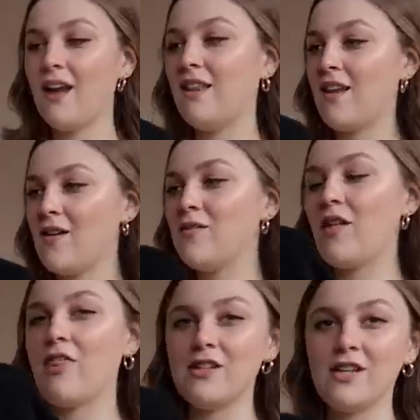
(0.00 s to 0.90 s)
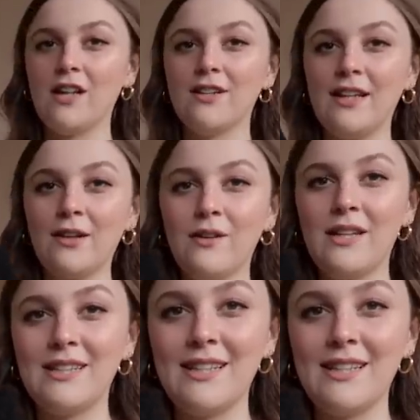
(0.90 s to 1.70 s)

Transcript: I love the turtleneck on this.